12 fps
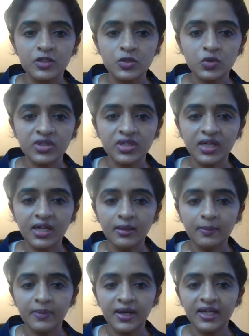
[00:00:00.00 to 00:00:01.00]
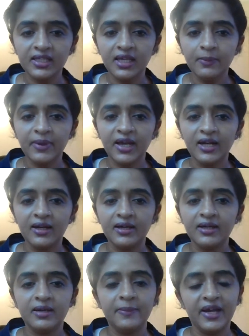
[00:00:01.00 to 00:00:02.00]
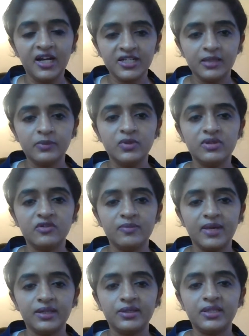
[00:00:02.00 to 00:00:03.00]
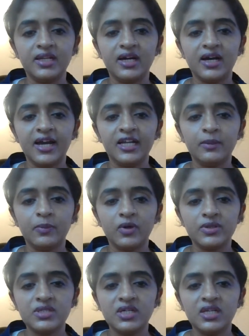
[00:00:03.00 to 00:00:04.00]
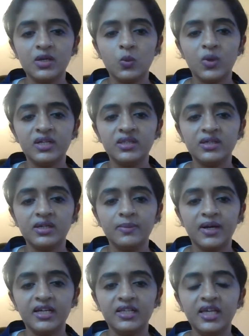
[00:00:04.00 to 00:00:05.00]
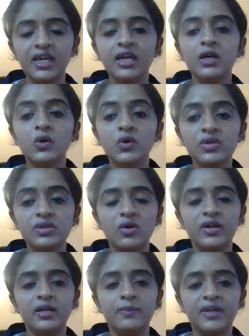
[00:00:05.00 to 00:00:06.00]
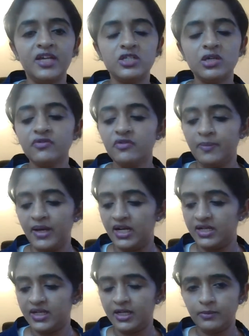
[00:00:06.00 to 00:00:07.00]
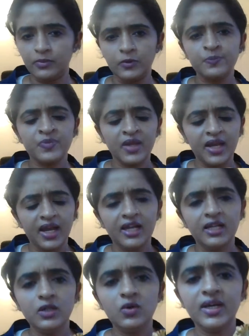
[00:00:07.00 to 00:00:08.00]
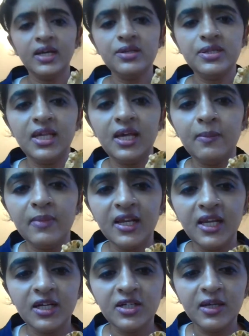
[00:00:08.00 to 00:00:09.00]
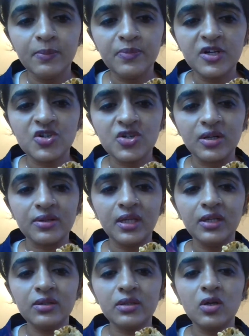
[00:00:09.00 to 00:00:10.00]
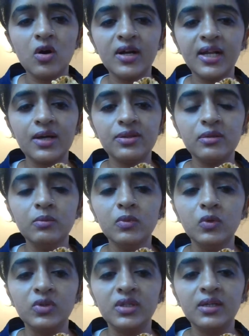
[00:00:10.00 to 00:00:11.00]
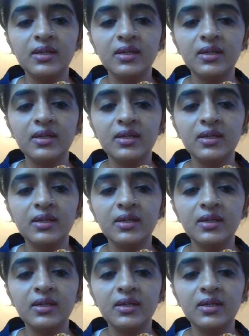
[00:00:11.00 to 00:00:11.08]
2/3 by the palatine process of maxilla, and the posterior 1/3 by the horizontal plate of palatine bone. And you can see many depressions. It is not as smooth,